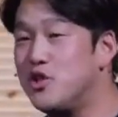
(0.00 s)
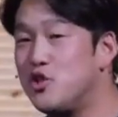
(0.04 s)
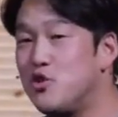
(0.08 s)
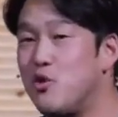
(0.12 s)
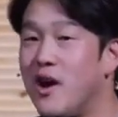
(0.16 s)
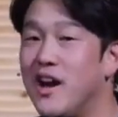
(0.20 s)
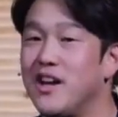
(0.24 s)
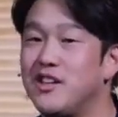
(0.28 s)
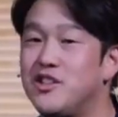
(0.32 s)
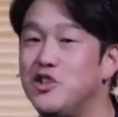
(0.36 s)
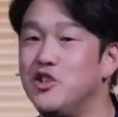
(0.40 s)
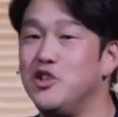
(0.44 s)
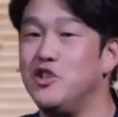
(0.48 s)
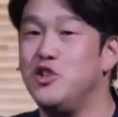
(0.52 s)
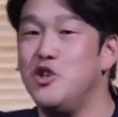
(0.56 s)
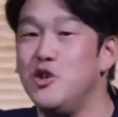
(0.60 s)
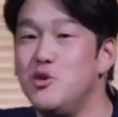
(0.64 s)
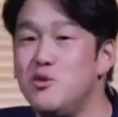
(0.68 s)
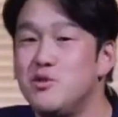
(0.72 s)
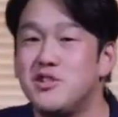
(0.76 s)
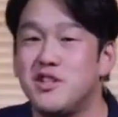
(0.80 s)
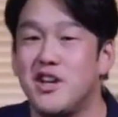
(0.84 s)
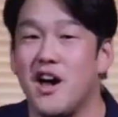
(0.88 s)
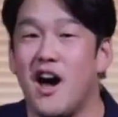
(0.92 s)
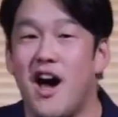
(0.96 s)
trying to
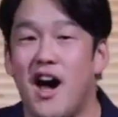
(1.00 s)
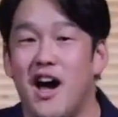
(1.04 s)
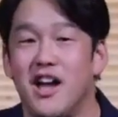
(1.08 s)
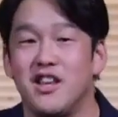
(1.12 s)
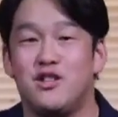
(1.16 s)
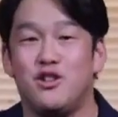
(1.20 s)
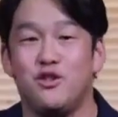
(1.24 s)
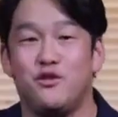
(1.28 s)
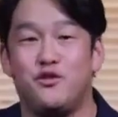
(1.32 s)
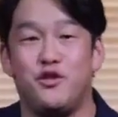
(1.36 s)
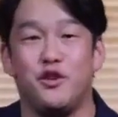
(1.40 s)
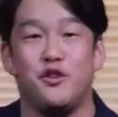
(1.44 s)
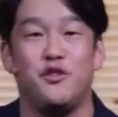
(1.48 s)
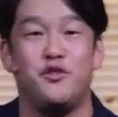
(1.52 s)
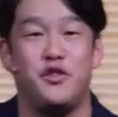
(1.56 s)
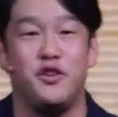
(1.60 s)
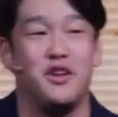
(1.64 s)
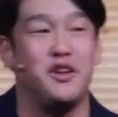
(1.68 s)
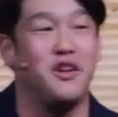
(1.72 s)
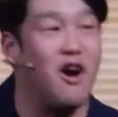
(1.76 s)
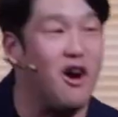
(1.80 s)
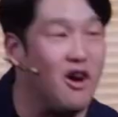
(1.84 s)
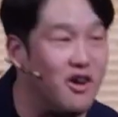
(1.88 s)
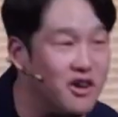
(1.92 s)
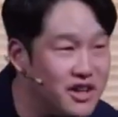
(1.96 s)
use God to
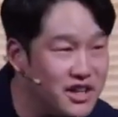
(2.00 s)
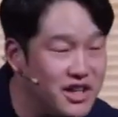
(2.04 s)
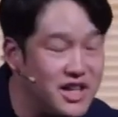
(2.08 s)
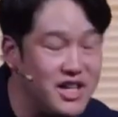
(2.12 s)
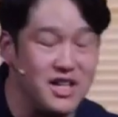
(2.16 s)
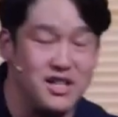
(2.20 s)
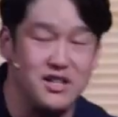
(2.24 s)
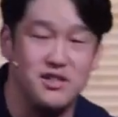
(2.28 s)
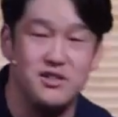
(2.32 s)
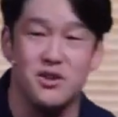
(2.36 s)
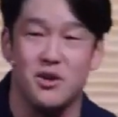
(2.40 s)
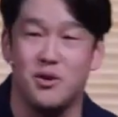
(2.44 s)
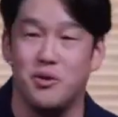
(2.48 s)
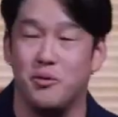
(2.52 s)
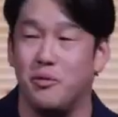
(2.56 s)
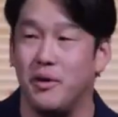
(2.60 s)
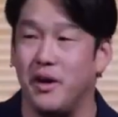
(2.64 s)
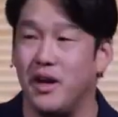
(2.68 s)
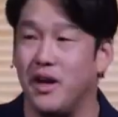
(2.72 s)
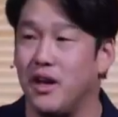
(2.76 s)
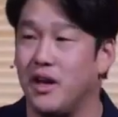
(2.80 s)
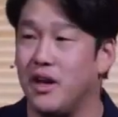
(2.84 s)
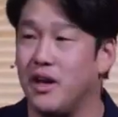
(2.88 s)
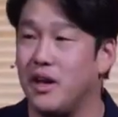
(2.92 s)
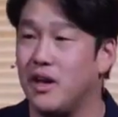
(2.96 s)
fulfill our needs, don't we?
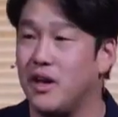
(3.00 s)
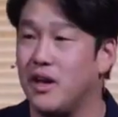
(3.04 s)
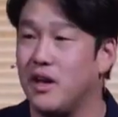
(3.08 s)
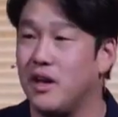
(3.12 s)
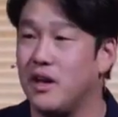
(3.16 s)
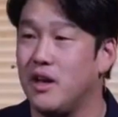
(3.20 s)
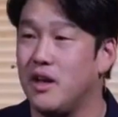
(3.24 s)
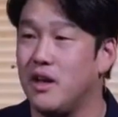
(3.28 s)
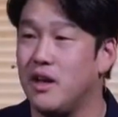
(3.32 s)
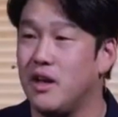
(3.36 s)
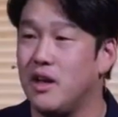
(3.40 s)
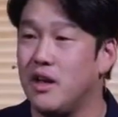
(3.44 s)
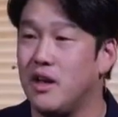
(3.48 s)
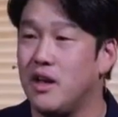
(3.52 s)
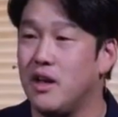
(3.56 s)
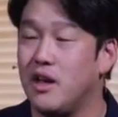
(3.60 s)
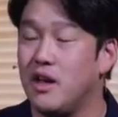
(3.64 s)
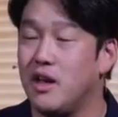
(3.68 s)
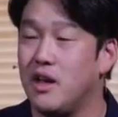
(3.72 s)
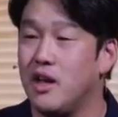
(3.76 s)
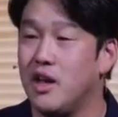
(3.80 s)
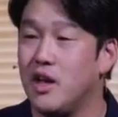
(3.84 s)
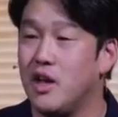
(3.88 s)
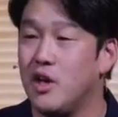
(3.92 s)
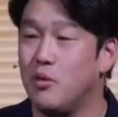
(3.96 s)

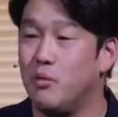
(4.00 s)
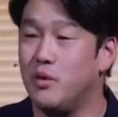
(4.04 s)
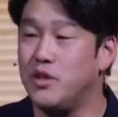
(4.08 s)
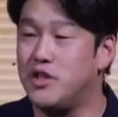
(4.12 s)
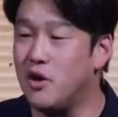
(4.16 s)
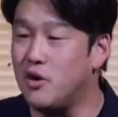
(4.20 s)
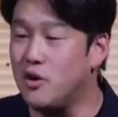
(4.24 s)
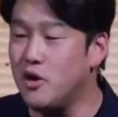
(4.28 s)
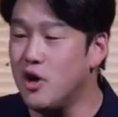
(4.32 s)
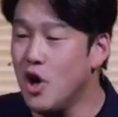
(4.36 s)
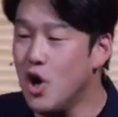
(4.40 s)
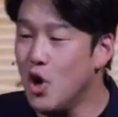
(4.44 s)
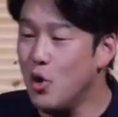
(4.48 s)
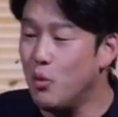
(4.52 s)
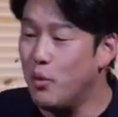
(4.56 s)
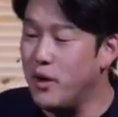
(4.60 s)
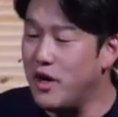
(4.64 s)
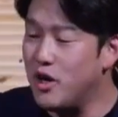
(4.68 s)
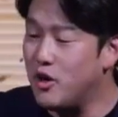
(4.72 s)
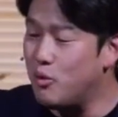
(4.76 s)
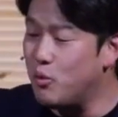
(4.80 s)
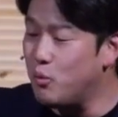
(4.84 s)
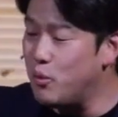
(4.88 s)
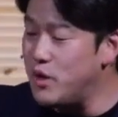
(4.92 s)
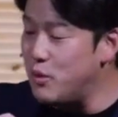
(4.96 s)
We don't, we
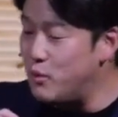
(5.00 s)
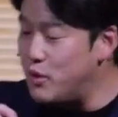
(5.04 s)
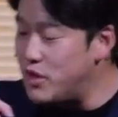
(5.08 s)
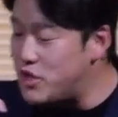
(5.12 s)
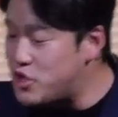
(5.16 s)
don't, we, we